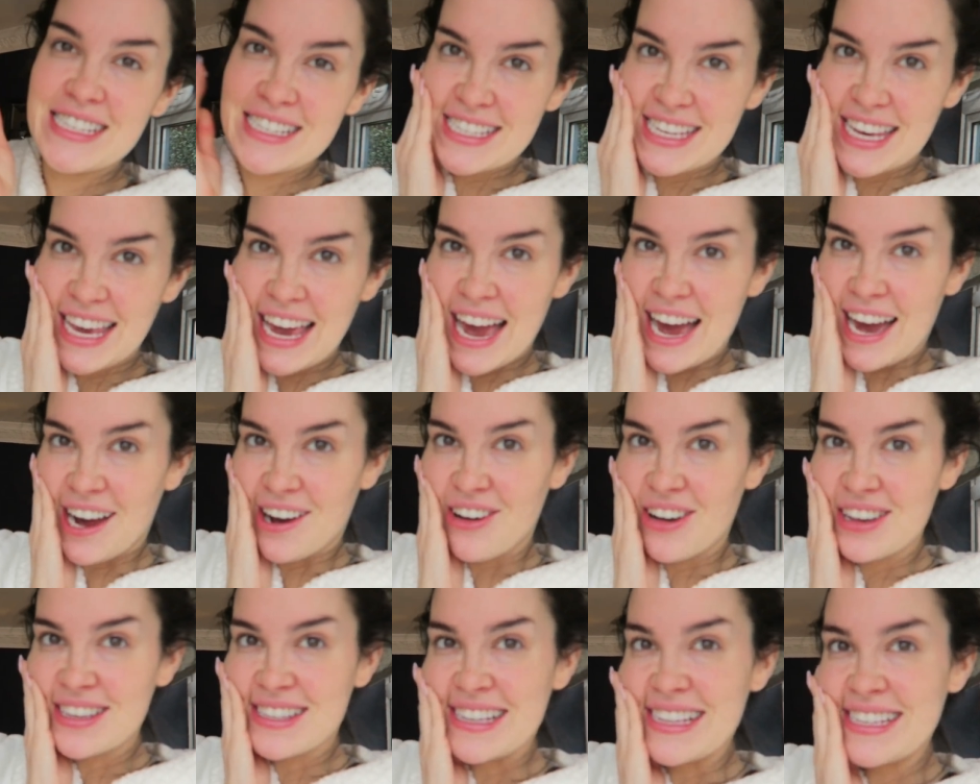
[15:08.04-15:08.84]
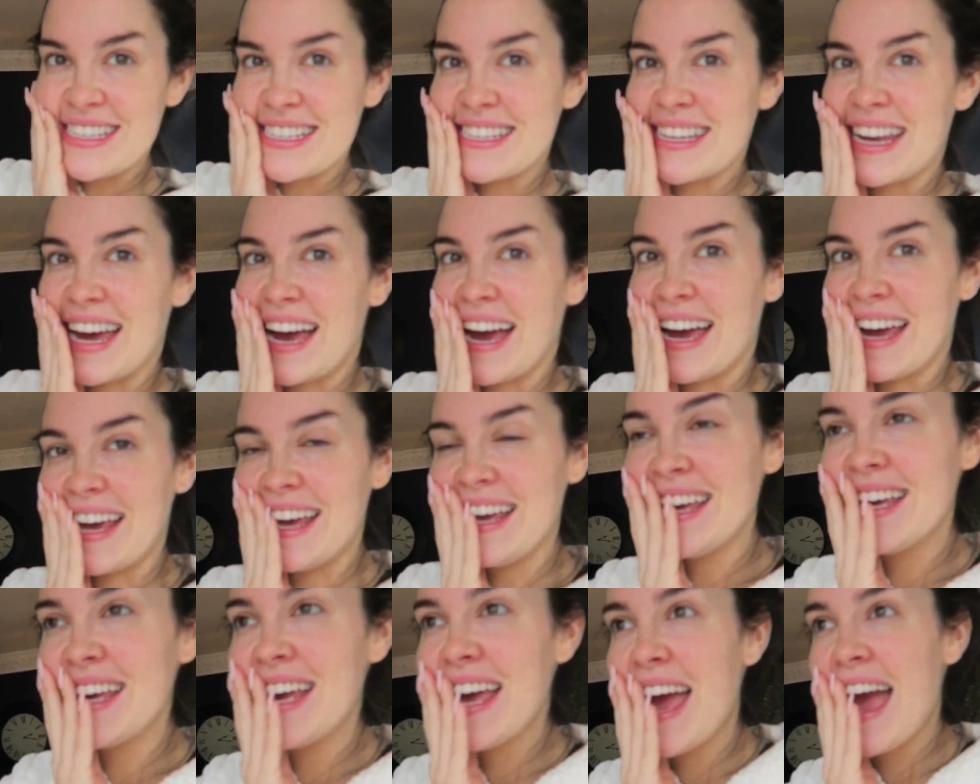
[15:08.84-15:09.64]
to see a house last
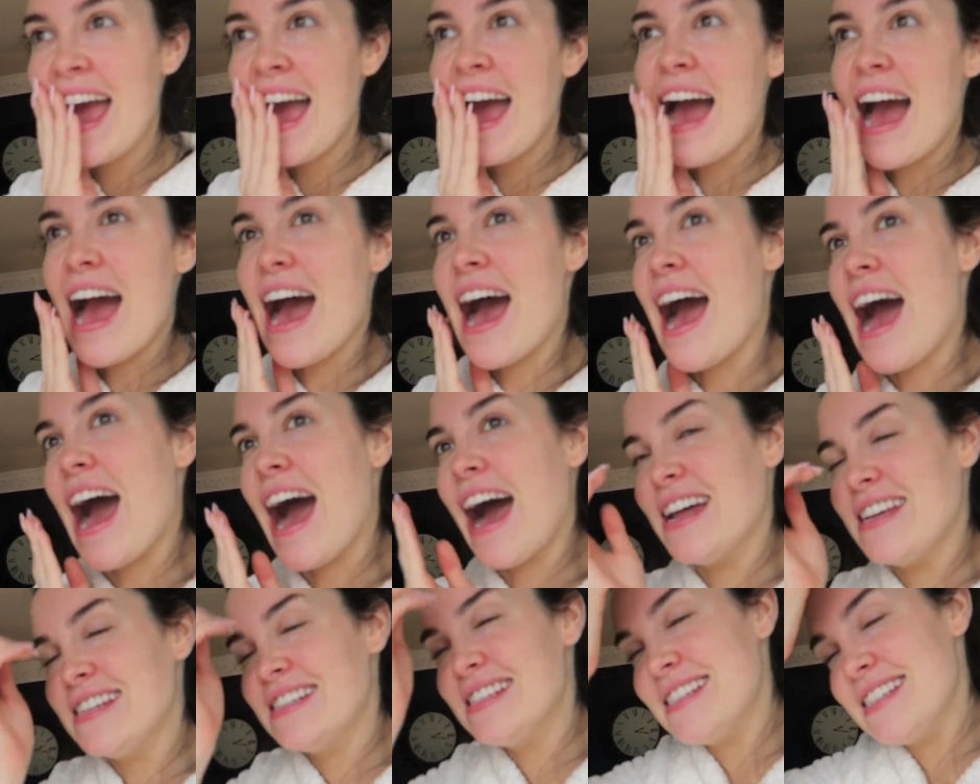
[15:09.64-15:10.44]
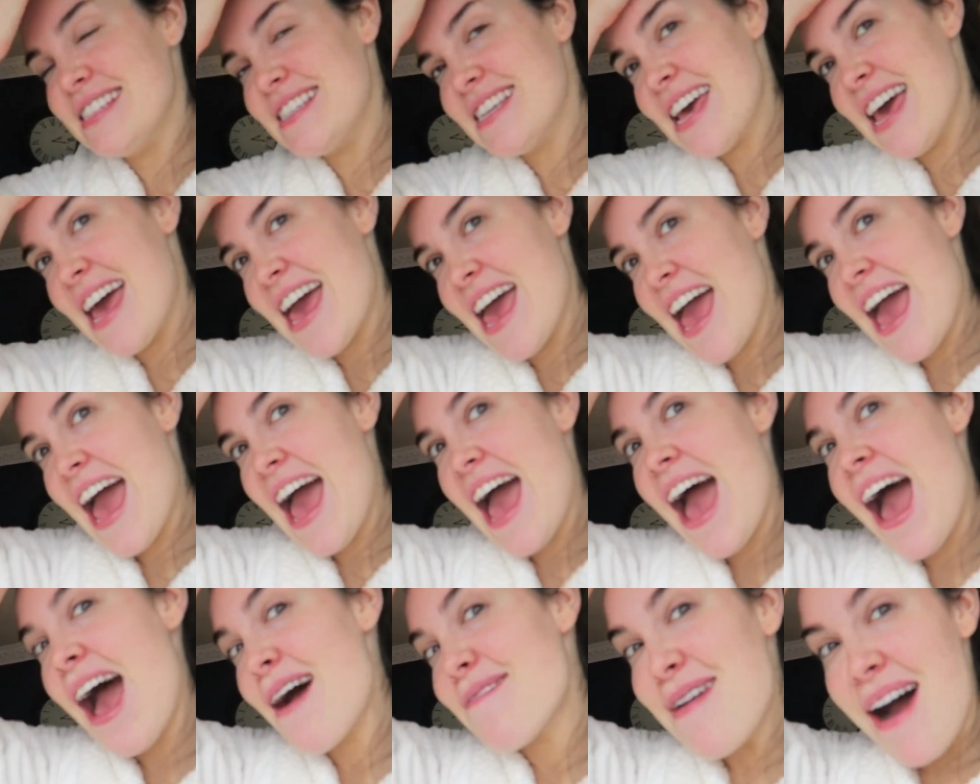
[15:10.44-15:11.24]
night and
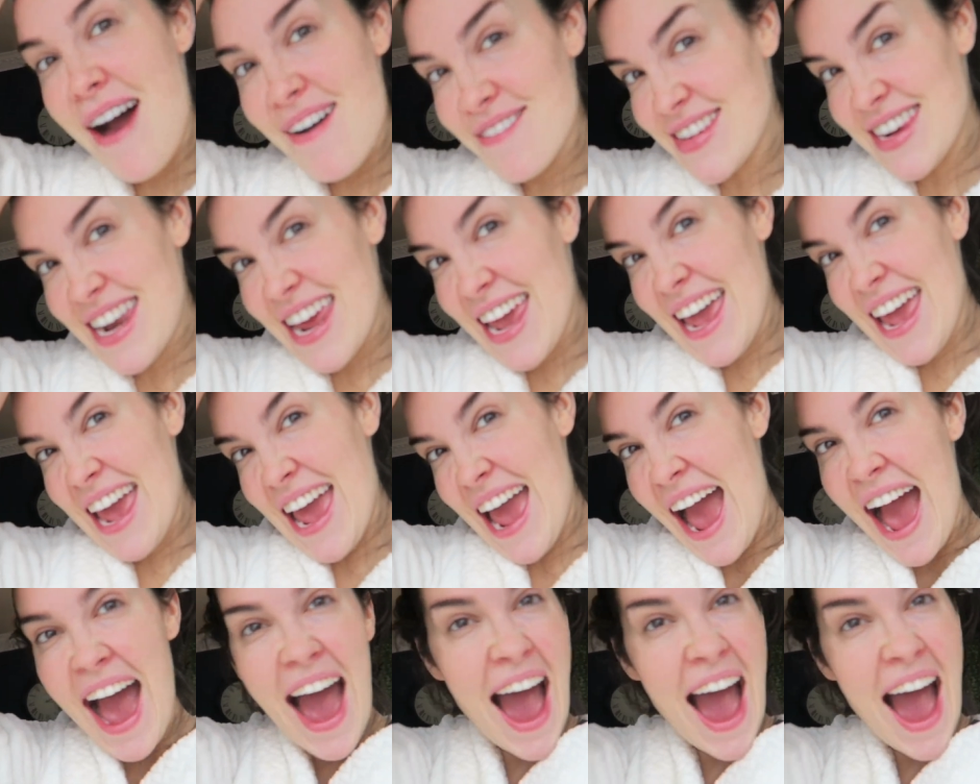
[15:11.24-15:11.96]
I'm having it.